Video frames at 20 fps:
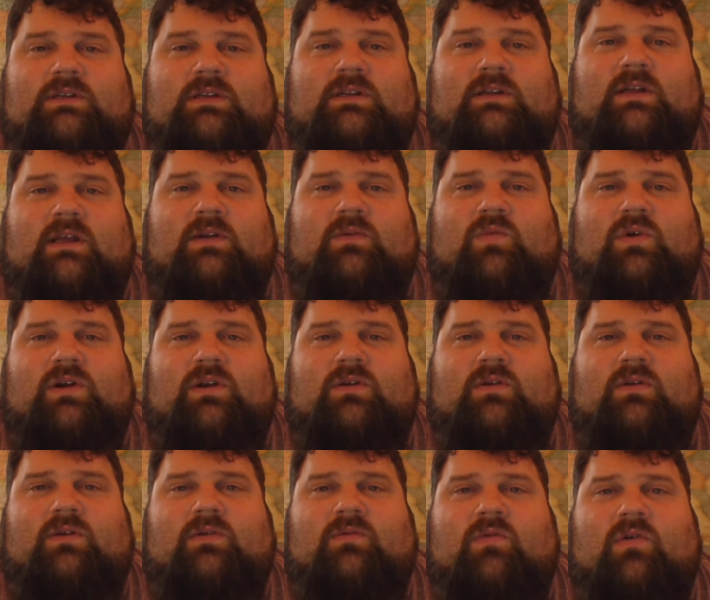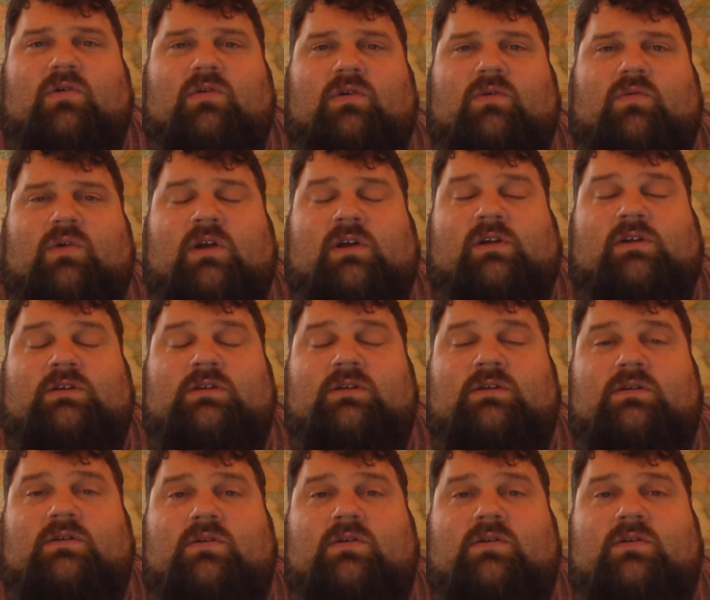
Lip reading: and what Rutgers